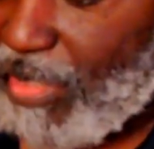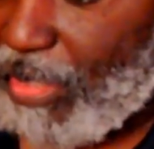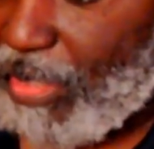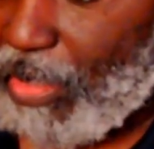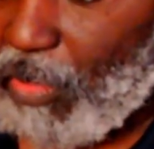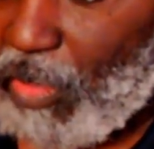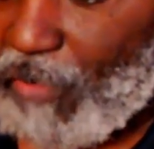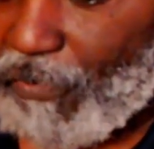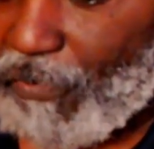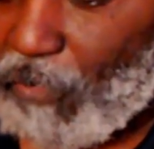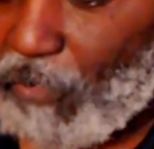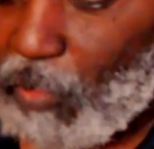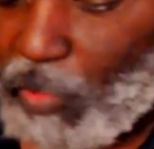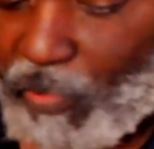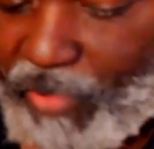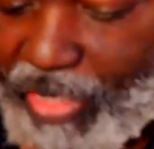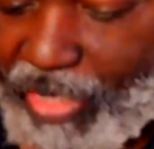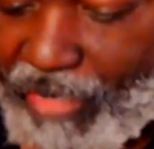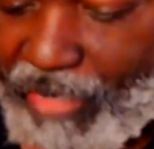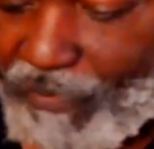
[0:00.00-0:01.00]
going for,
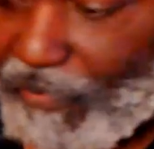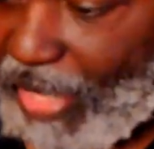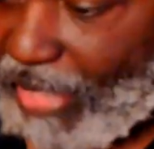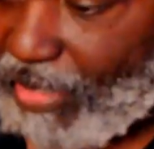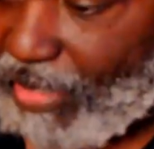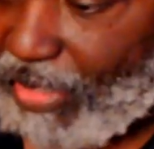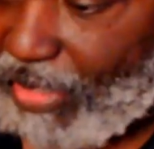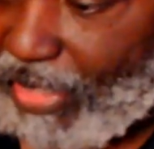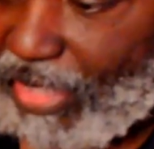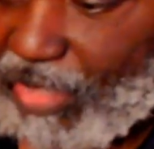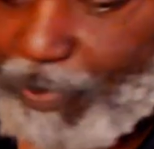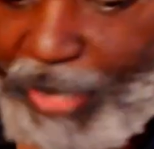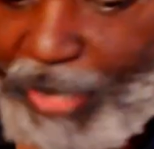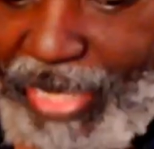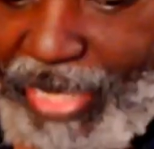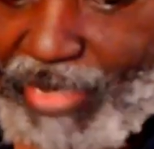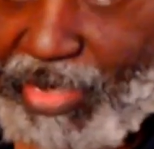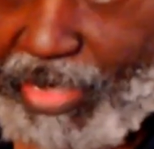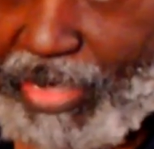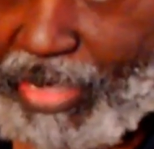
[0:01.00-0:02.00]
the effect is
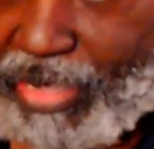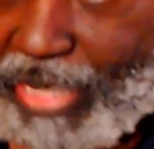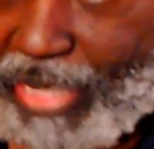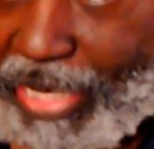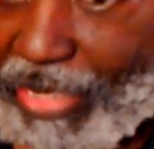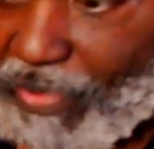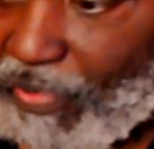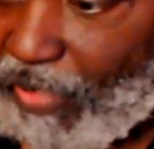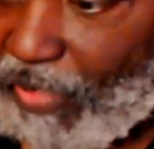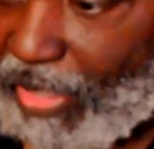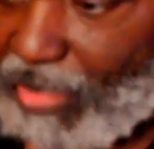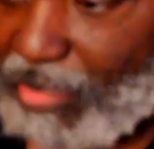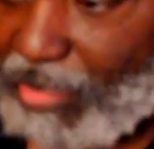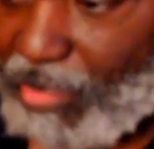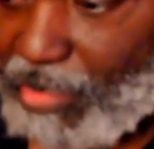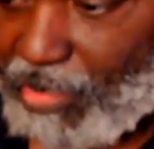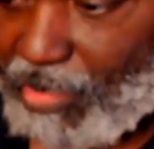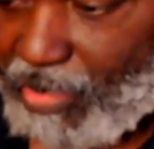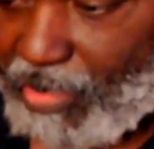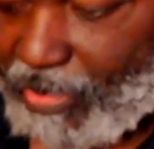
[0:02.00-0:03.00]
basically like this.